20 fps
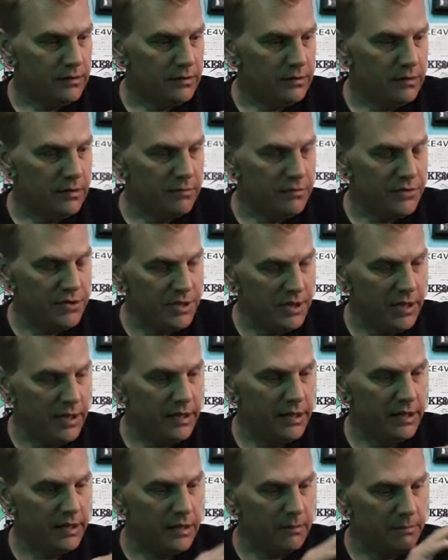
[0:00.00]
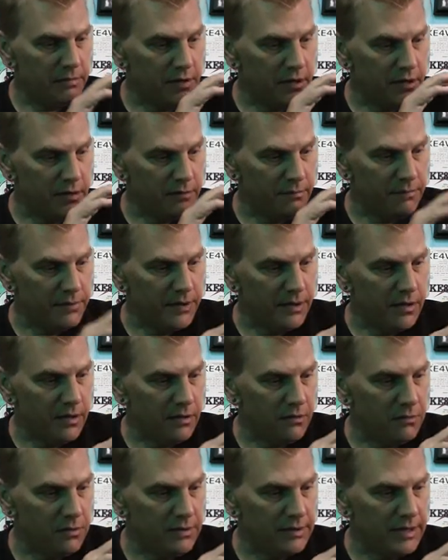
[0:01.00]
I'm cheating. I'm going to compare
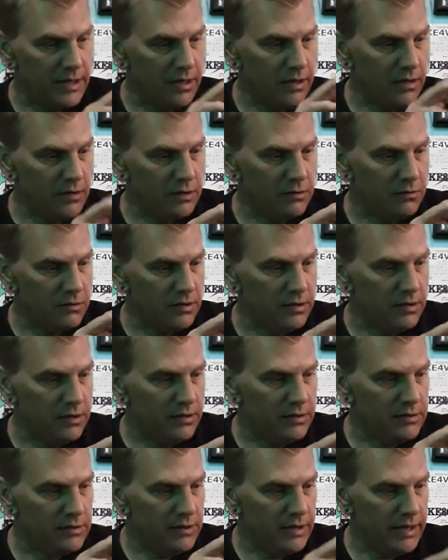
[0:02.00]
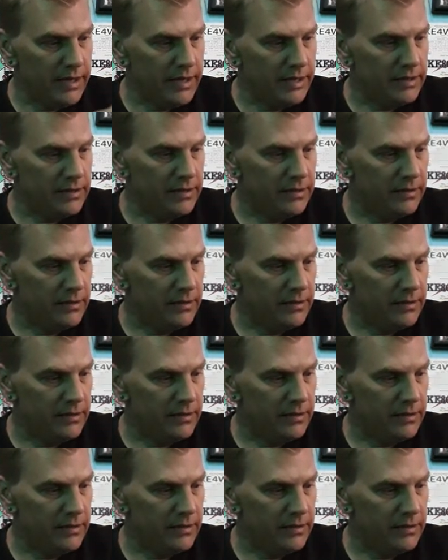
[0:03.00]
what that other one is like,